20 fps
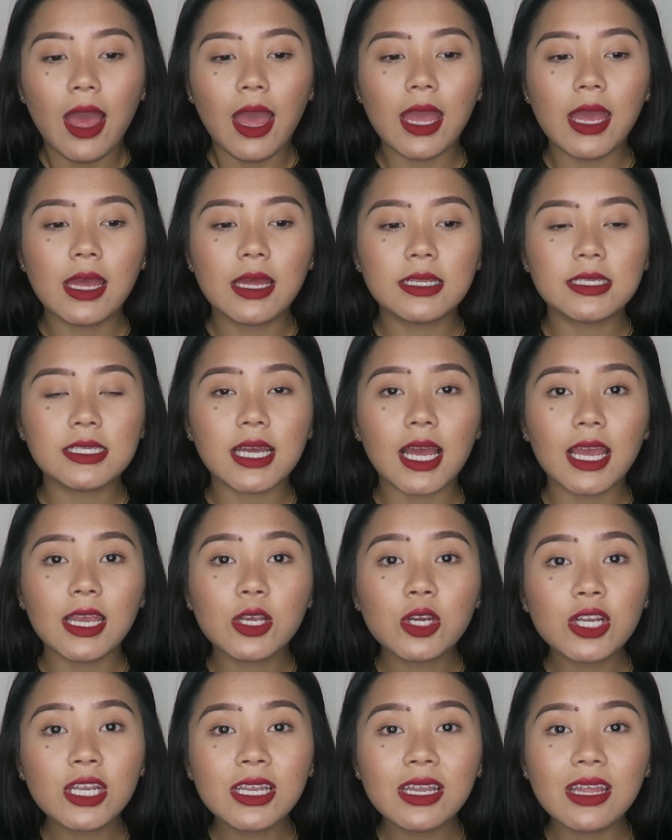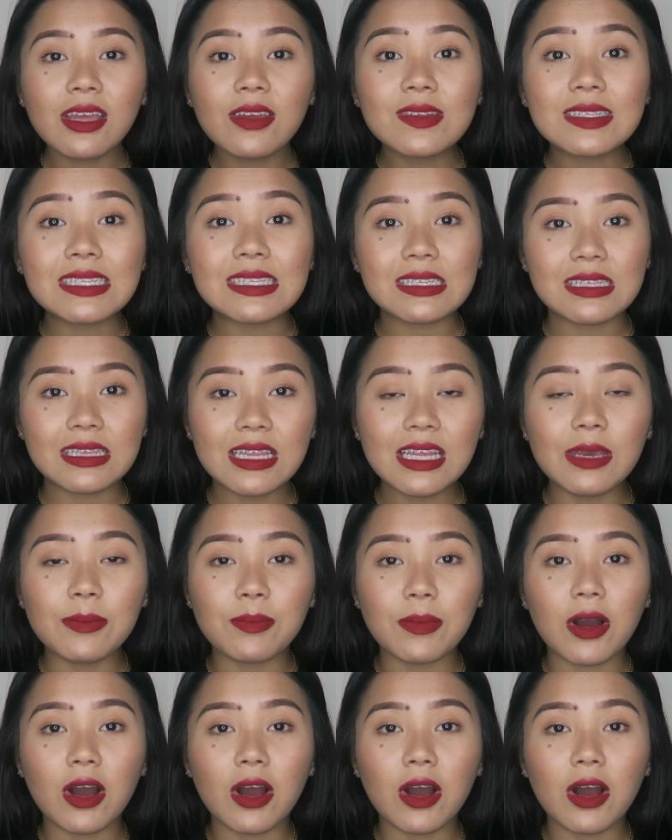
And I couldn't even sleep